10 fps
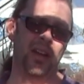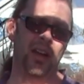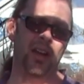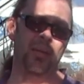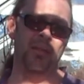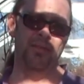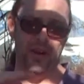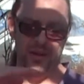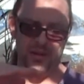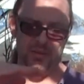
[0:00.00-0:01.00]
in
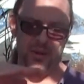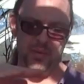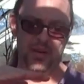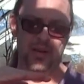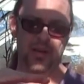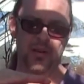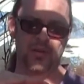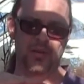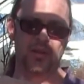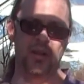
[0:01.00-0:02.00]
value. So I'm probably going to
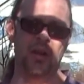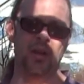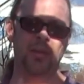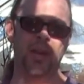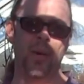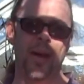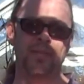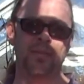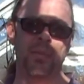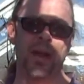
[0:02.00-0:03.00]
use out
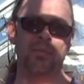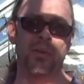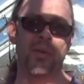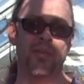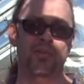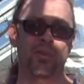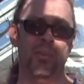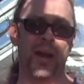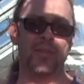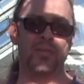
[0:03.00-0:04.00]
of the bag probably about
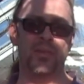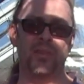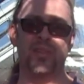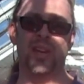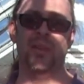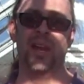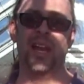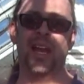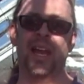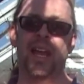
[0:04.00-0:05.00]
£4 worth. So
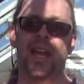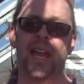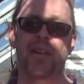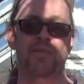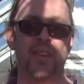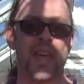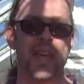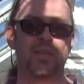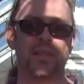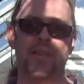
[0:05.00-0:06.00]
if the
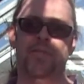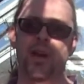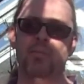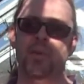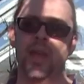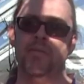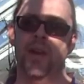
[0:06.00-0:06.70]
yield, if I'm